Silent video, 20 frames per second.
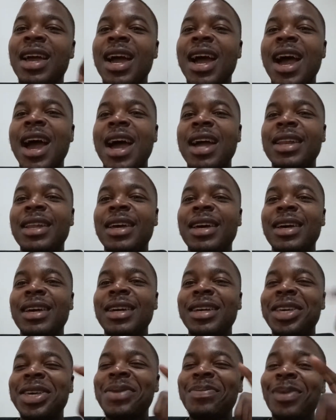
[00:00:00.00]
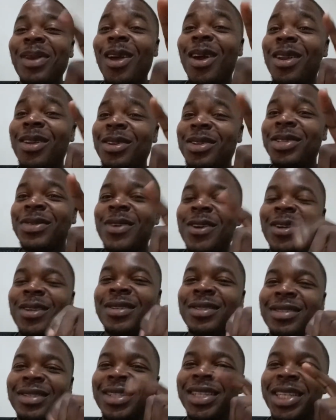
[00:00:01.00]
and keep learning as well.
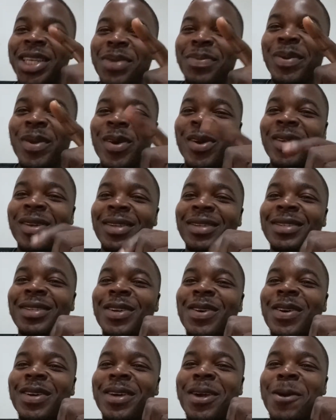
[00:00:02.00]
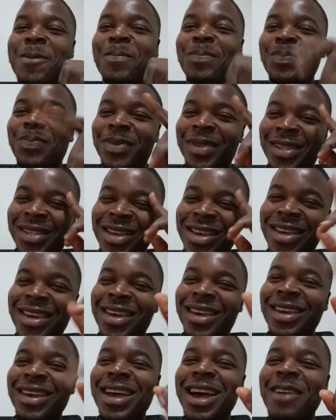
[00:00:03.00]
Keep learning. Okay, take
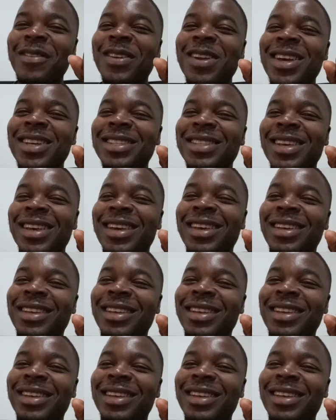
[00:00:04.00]
care, have a nice day.